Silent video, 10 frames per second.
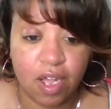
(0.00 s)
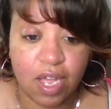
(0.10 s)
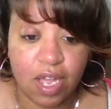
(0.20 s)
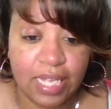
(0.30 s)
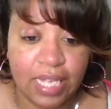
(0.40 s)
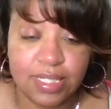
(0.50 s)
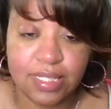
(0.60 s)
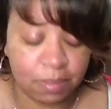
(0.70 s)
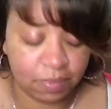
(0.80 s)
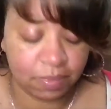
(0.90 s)
in this
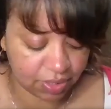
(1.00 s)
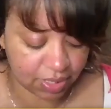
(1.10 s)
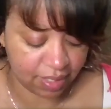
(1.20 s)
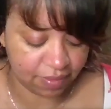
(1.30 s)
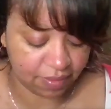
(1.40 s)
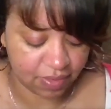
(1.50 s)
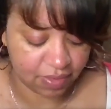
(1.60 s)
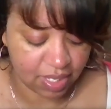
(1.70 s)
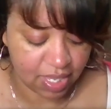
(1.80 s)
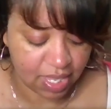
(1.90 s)
time of your life.
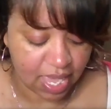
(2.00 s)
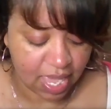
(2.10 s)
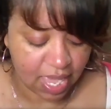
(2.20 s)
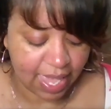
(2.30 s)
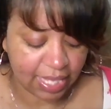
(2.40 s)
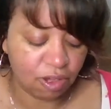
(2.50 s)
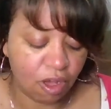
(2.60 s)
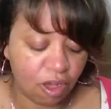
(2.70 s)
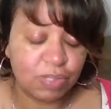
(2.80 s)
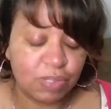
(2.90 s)
And you
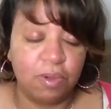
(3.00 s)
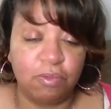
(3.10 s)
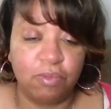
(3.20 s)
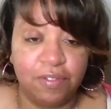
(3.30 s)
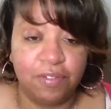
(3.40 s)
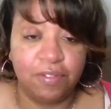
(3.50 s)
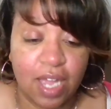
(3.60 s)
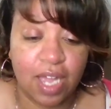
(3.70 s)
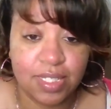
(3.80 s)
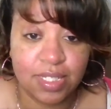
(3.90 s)
also may be waiting for
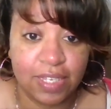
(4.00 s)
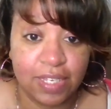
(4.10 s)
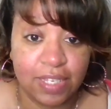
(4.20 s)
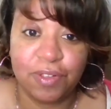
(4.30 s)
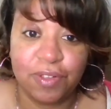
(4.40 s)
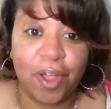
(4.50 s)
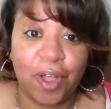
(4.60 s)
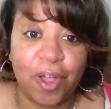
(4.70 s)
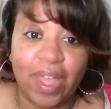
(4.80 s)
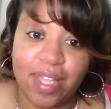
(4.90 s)
God to give you the go
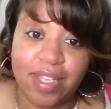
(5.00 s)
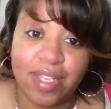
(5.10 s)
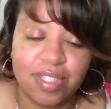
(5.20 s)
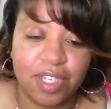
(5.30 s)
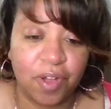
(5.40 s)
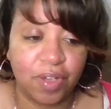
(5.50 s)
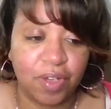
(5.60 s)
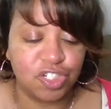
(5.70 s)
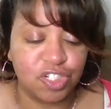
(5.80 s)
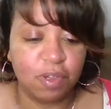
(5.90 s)
ahead to go because
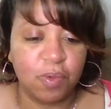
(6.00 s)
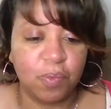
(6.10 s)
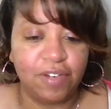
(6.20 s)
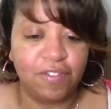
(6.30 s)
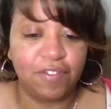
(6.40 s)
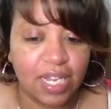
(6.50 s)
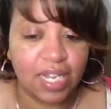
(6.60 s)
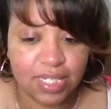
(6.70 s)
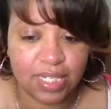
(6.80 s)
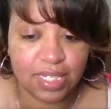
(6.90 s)
you've been waiting for God
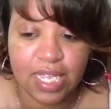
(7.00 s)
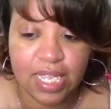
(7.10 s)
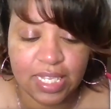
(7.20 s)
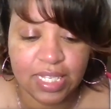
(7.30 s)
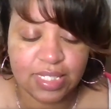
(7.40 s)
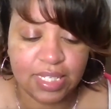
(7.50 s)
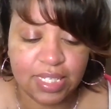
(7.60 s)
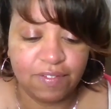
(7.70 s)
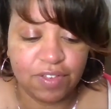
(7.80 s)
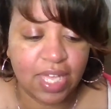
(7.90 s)
to to give
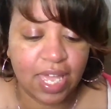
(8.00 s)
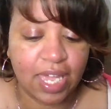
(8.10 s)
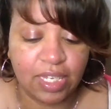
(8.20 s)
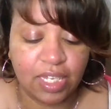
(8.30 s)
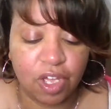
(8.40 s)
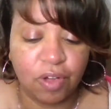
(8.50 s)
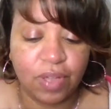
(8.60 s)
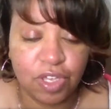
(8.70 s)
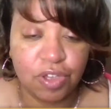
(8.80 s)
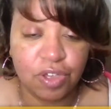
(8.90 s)
you that okay,
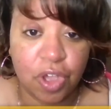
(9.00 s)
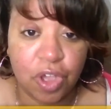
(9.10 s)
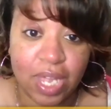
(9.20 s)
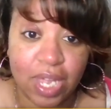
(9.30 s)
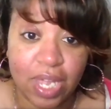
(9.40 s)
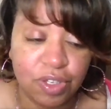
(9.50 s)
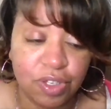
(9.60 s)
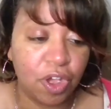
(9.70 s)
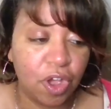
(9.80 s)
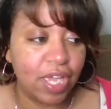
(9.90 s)
you can go now. You can
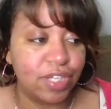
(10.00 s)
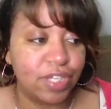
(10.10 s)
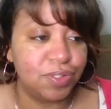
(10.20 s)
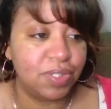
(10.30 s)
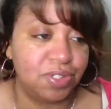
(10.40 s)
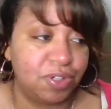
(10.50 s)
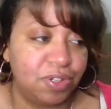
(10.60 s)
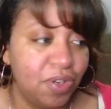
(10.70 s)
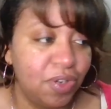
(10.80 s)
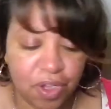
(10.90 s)
go ahead and do this, or you
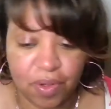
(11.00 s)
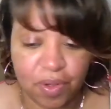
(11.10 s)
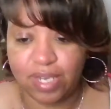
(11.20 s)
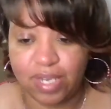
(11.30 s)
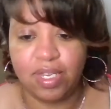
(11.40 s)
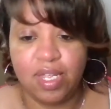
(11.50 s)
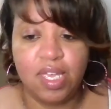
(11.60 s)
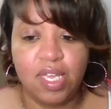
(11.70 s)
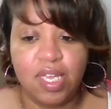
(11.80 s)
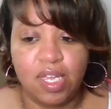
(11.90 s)
can go ahead and
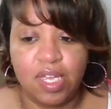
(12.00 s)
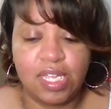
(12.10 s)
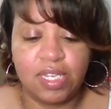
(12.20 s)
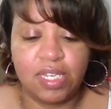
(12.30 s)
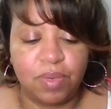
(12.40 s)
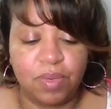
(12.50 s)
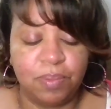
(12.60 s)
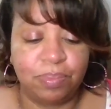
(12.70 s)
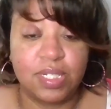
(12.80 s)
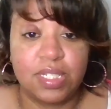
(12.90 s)
and and
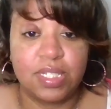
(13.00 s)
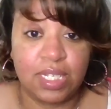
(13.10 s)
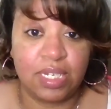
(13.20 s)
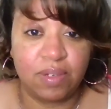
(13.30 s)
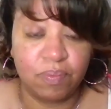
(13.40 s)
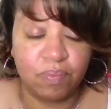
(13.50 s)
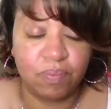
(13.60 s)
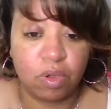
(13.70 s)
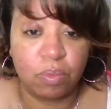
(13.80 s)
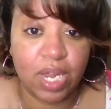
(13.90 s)
proceed with
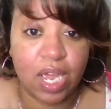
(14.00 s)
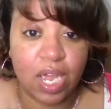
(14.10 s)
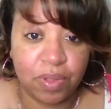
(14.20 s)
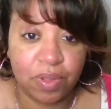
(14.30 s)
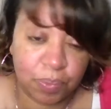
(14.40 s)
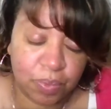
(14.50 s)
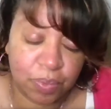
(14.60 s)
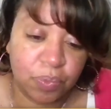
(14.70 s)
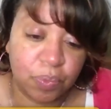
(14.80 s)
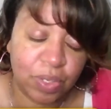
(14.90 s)
what I with what
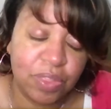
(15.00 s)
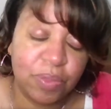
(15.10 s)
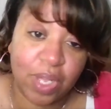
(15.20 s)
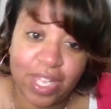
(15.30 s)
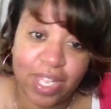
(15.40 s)
with what